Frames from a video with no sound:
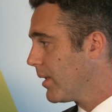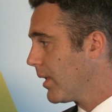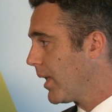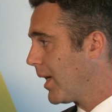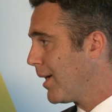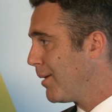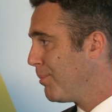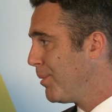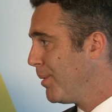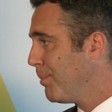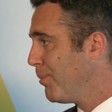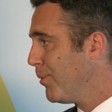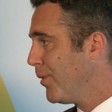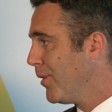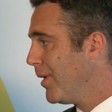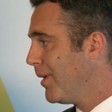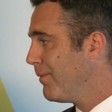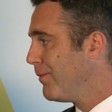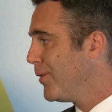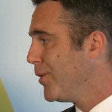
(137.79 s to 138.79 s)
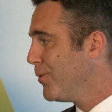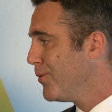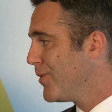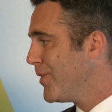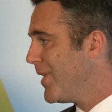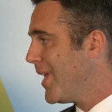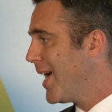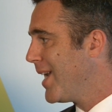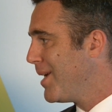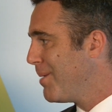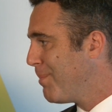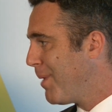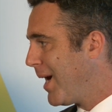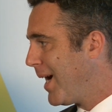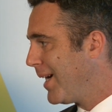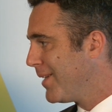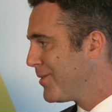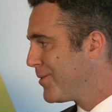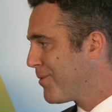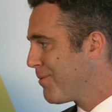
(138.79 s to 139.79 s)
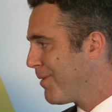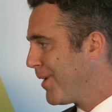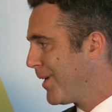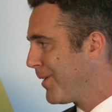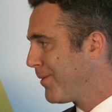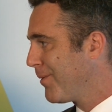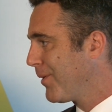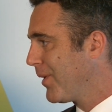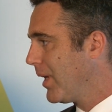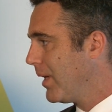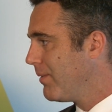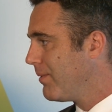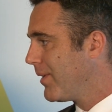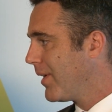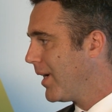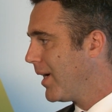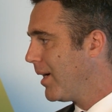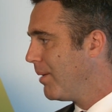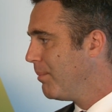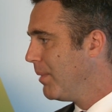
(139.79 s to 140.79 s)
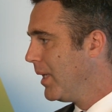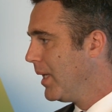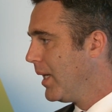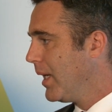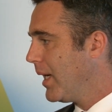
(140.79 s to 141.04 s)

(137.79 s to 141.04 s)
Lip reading: A lot of people have used neti pots throughout their lifetime,